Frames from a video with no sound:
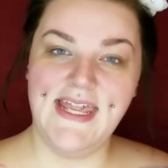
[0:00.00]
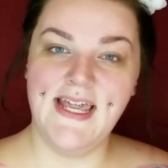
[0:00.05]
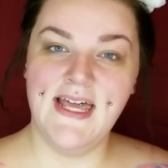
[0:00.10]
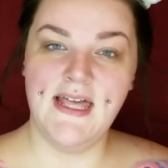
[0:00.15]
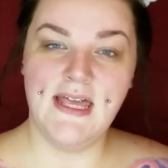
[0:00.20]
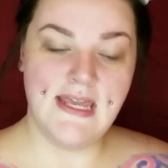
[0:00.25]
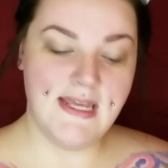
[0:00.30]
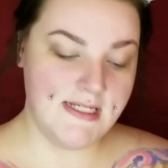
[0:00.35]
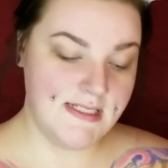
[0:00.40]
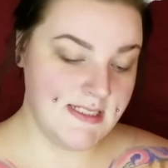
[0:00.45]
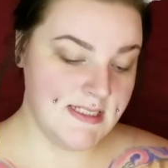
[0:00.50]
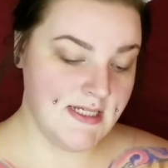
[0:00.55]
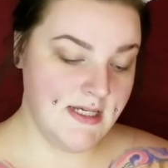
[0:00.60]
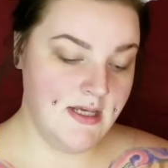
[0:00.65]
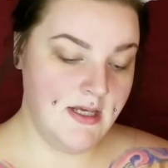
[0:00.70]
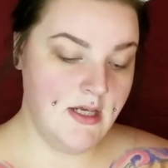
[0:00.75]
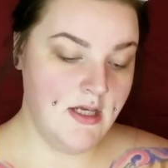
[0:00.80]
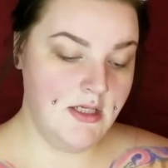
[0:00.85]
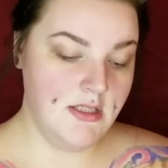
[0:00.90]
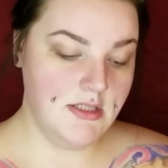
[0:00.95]
guys,
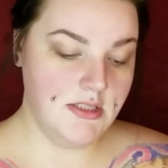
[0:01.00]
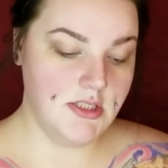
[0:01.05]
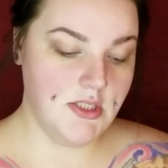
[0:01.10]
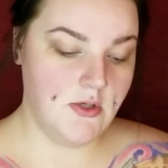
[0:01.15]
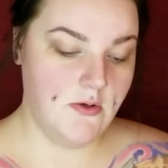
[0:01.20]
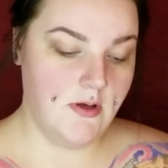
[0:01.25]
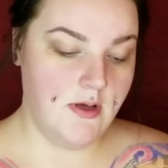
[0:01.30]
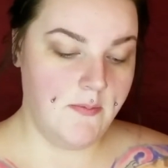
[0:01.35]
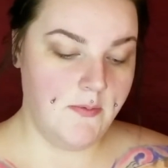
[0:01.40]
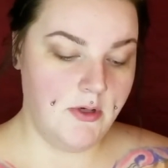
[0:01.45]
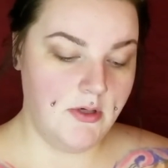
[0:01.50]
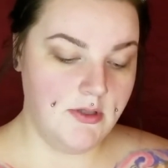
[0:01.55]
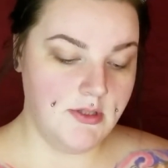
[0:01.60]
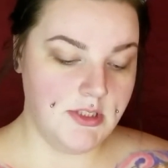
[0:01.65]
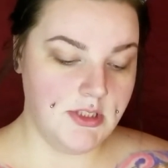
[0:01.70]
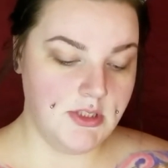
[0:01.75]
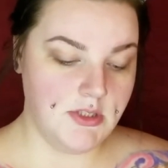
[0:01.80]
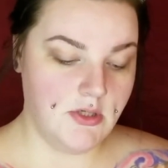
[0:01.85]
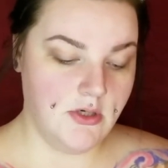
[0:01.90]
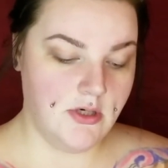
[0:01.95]
so I'm gonna
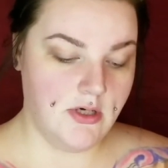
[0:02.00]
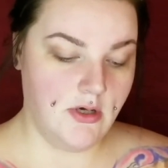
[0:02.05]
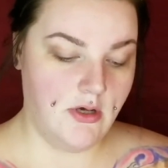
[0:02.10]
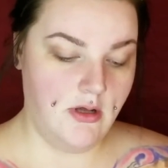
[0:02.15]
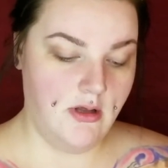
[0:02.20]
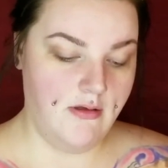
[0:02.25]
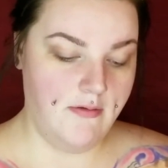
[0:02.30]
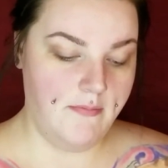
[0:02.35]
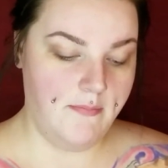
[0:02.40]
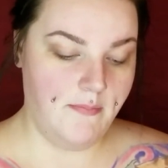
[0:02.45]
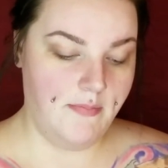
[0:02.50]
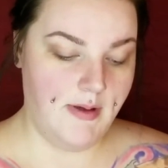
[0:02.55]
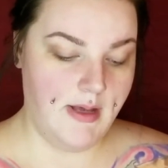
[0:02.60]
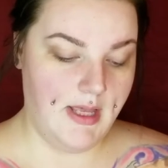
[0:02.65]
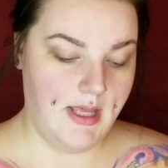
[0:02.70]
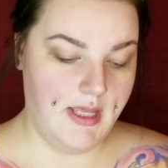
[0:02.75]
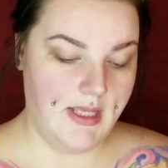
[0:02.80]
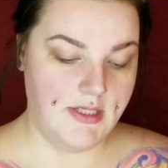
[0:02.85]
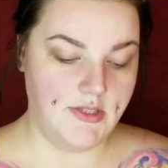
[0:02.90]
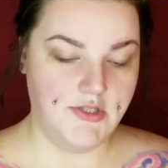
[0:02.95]
start off
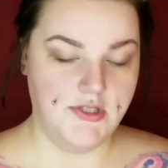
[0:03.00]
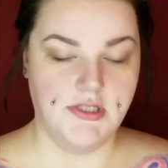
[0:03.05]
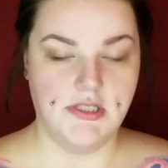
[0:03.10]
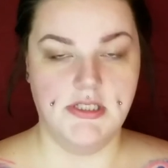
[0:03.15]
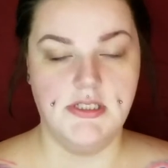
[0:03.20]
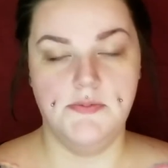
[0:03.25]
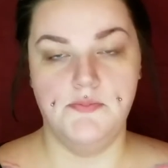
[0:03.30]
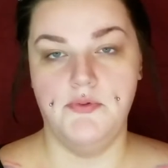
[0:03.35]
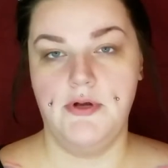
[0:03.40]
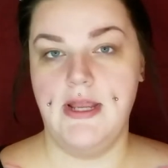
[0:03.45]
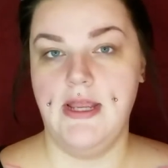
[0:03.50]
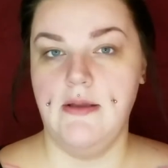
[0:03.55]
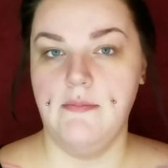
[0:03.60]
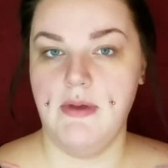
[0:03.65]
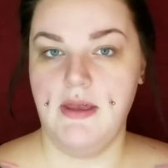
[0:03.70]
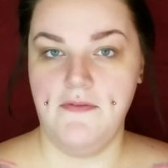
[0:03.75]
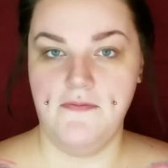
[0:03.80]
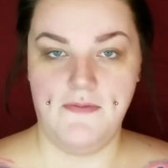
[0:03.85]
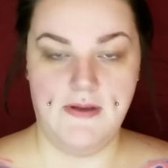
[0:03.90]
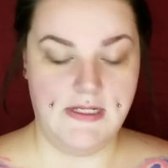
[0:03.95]
by just spraying
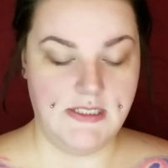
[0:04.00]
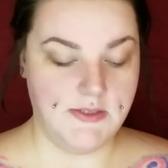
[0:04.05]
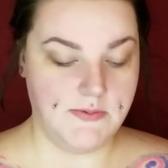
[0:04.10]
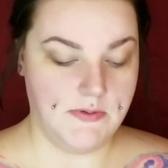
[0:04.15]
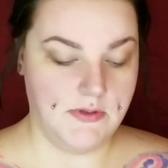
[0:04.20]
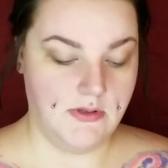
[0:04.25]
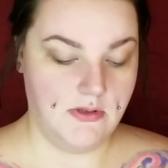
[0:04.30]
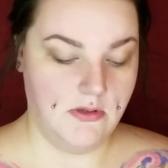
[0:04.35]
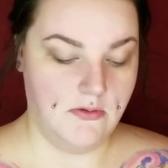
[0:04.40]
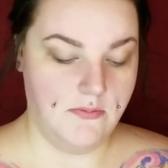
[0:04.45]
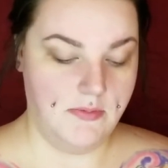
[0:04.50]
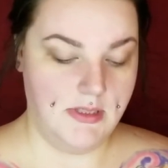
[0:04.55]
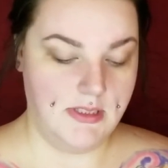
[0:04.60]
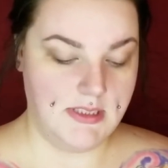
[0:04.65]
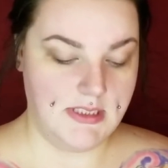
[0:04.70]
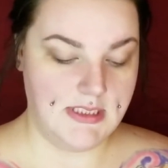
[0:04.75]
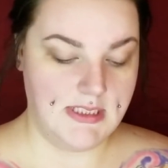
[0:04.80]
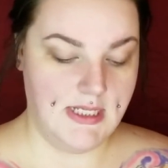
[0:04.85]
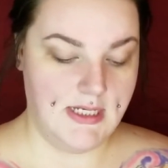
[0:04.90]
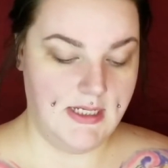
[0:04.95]
my face with a little bit of
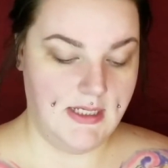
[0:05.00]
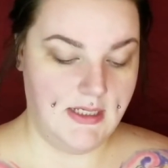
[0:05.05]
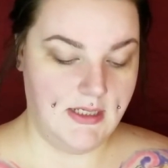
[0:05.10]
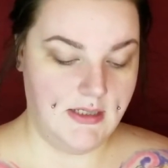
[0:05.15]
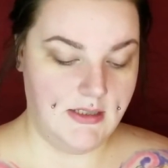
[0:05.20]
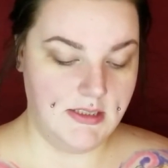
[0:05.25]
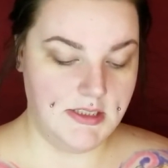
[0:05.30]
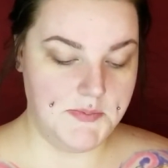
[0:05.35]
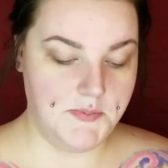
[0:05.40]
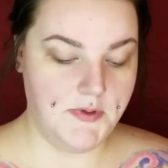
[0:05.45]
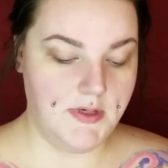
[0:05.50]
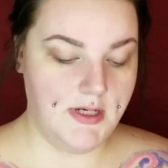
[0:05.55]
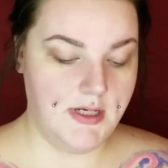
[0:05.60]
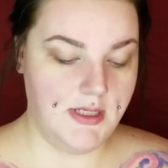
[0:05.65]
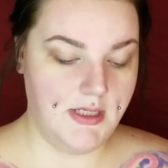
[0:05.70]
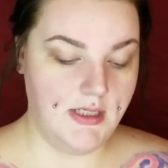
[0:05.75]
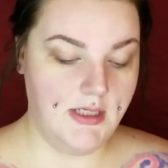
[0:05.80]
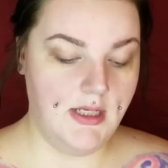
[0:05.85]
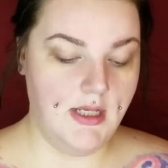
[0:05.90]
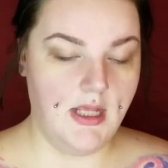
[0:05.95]
setting
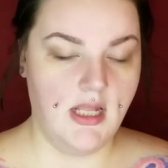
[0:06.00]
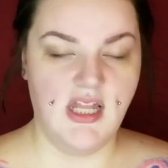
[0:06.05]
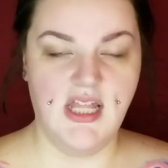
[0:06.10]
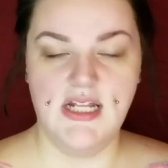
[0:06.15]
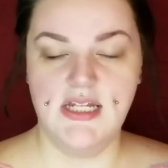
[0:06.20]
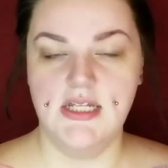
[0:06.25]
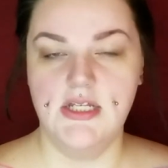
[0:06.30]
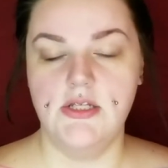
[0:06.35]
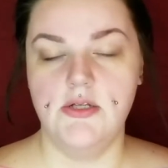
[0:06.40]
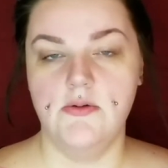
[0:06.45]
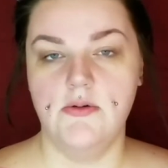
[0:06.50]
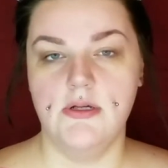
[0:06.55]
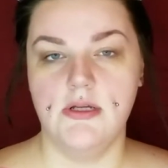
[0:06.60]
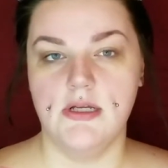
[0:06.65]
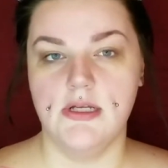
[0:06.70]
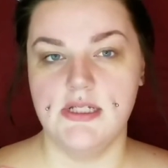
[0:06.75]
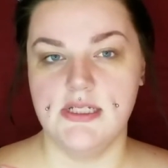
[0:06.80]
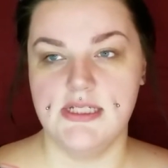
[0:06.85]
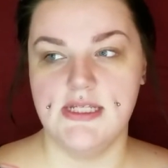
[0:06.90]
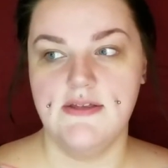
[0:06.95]
spray. I like to do it
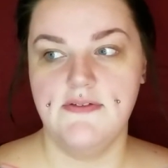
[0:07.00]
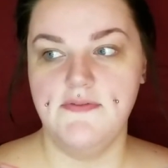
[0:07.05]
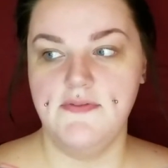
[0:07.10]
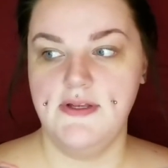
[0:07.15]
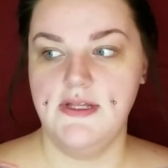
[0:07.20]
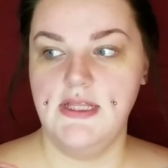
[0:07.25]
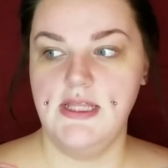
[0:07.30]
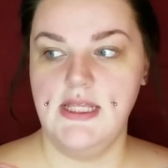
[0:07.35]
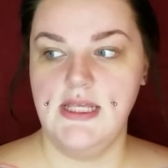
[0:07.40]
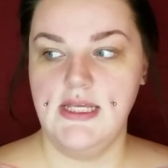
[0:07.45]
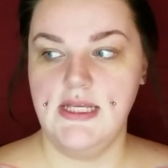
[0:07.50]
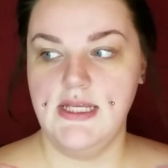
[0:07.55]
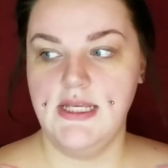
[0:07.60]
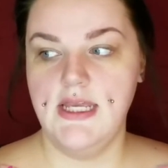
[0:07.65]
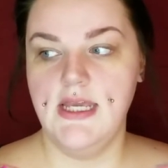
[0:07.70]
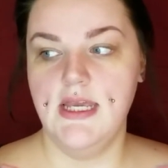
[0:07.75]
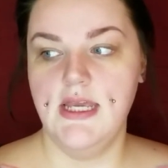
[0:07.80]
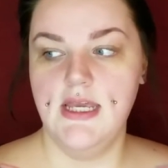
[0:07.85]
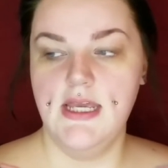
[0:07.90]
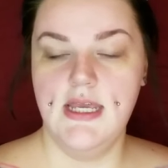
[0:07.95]
because I feel like
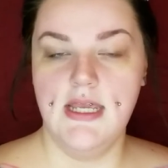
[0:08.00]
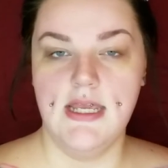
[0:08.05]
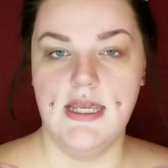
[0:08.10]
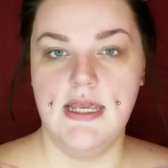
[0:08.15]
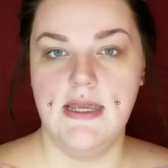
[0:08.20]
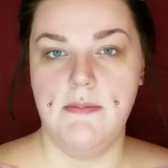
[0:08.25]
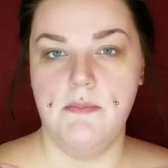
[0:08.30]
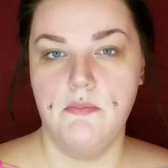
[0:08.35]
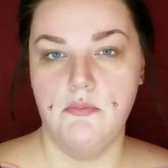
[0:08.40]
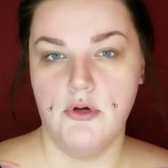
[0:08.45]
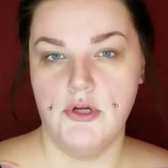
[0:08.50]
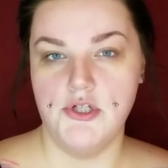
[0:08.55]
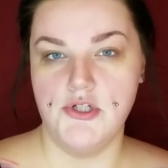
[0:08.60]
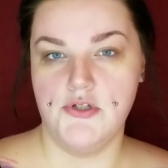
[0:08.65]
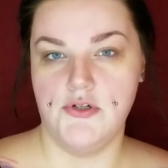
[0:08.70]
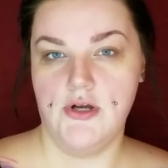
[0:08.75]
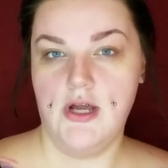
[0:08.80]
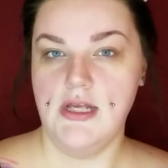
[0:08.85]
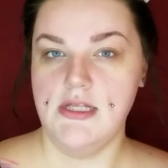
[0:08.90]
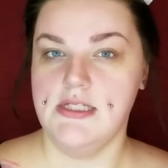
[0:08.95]
it
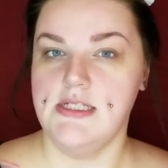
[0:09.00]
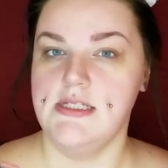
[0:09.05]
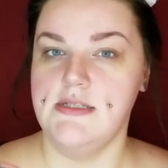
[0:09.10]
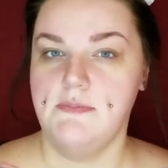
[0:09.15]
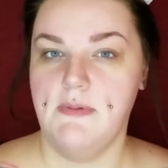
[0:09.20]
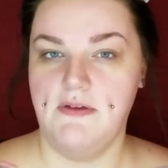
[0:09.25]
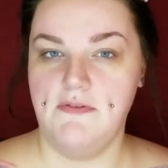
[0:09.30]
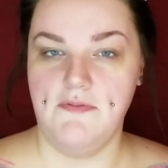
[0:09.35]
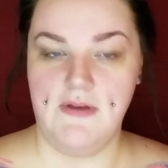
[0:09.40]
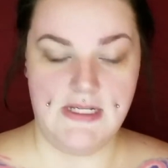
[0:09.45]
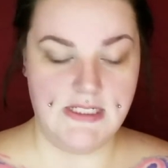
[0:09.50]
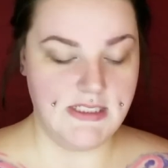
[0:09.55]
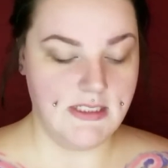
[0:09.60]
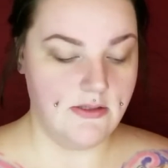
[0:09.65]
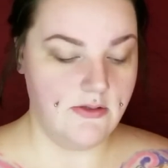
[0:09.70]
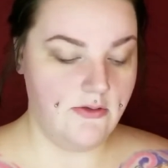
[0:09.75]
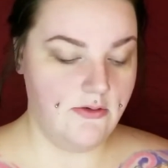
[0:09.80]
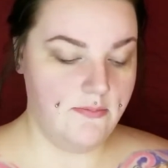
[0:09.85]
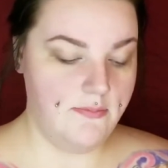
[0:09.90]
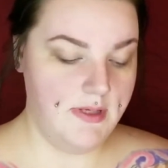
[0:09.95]
moisturizes my face a
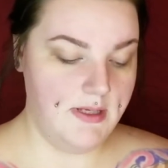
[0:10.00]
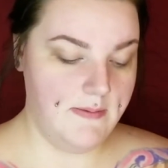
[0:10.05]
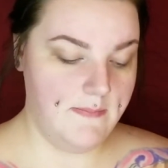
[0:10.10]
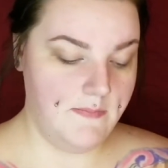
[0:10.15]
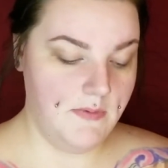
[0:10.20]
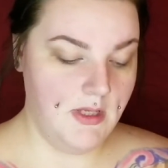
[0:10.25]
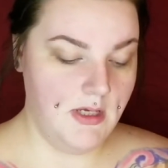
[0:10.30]
little bit.